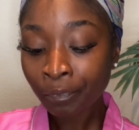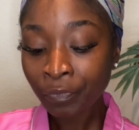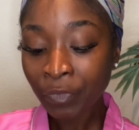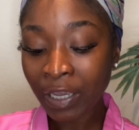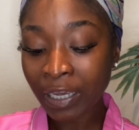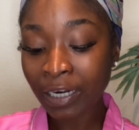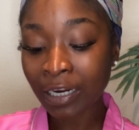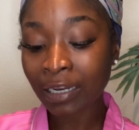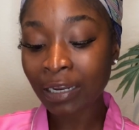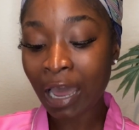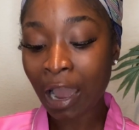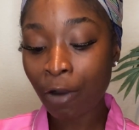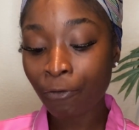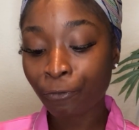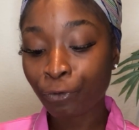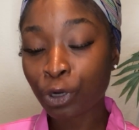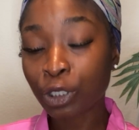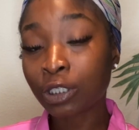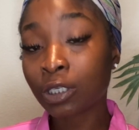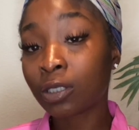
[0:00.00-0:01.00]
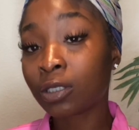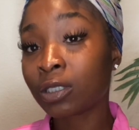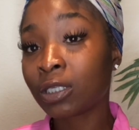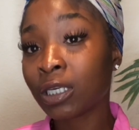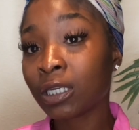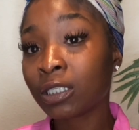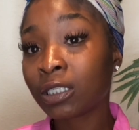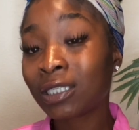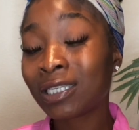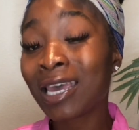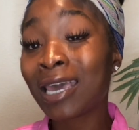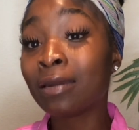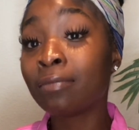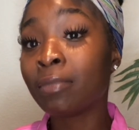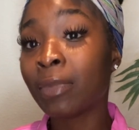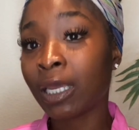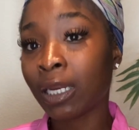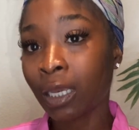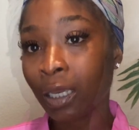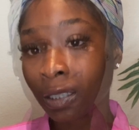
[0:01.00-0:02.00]
and allow for it to sit 10
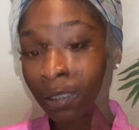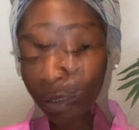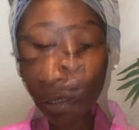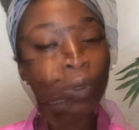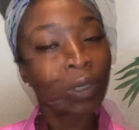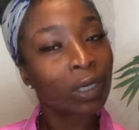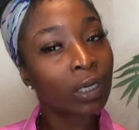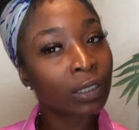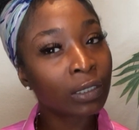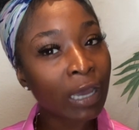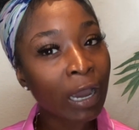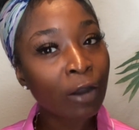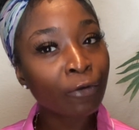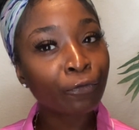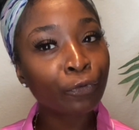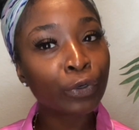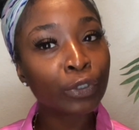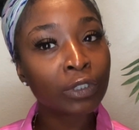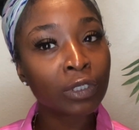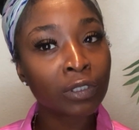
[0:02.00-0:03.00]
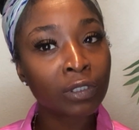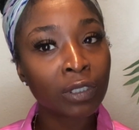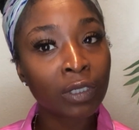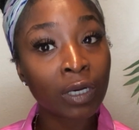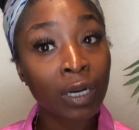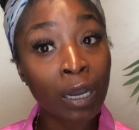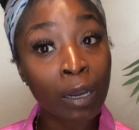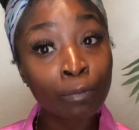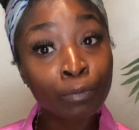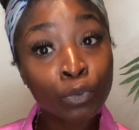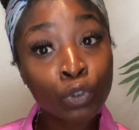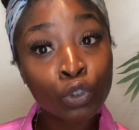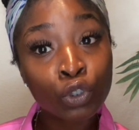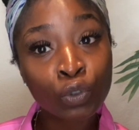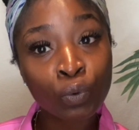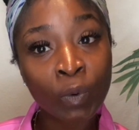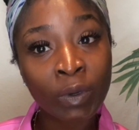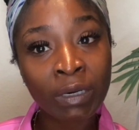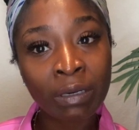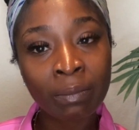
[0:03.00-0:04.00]
minutes. You can allow for it to sit up to
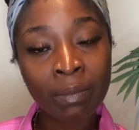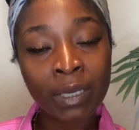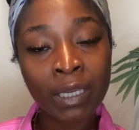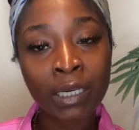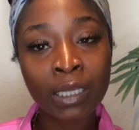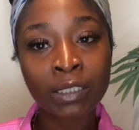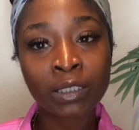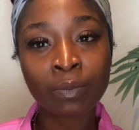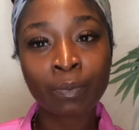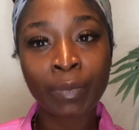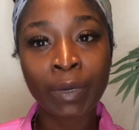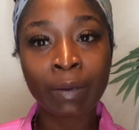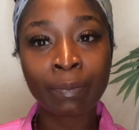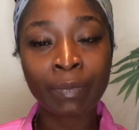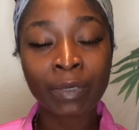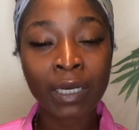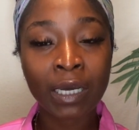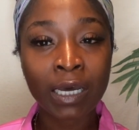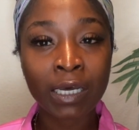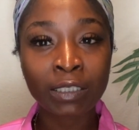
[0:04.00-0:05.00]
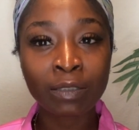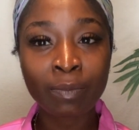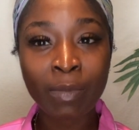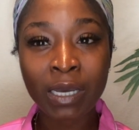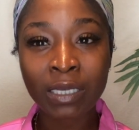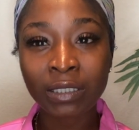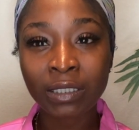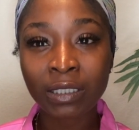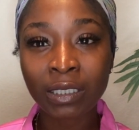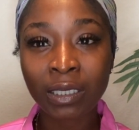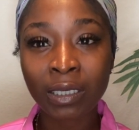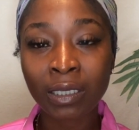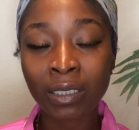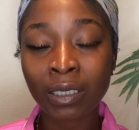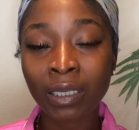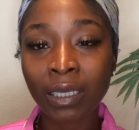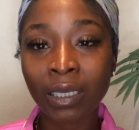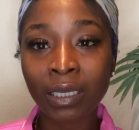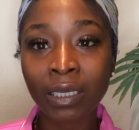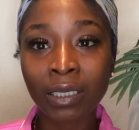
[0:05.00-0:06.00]
20 minutes, but because my
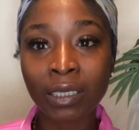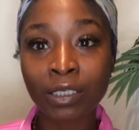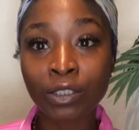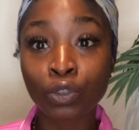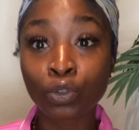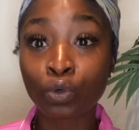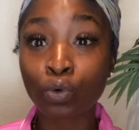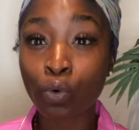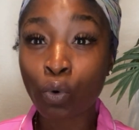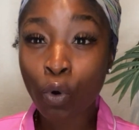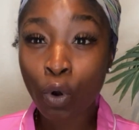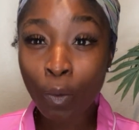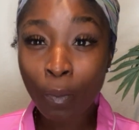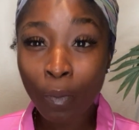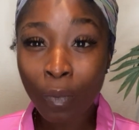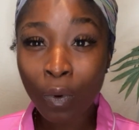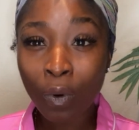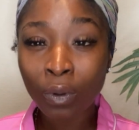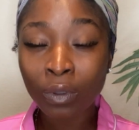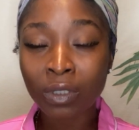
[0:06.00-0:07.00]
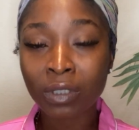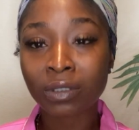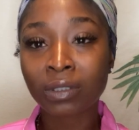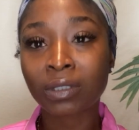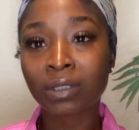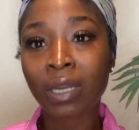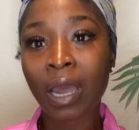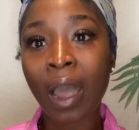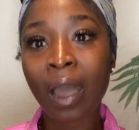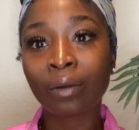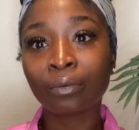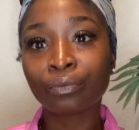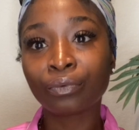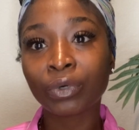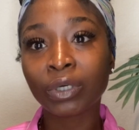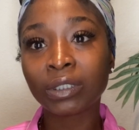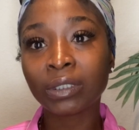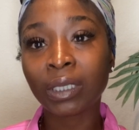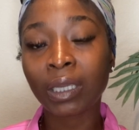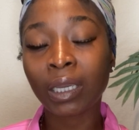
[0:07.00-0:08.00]
skin is normal, it's not
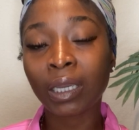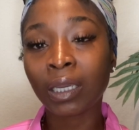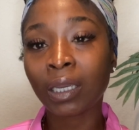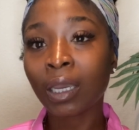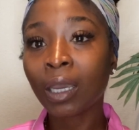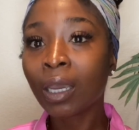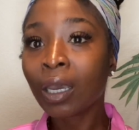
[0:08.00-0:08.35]
really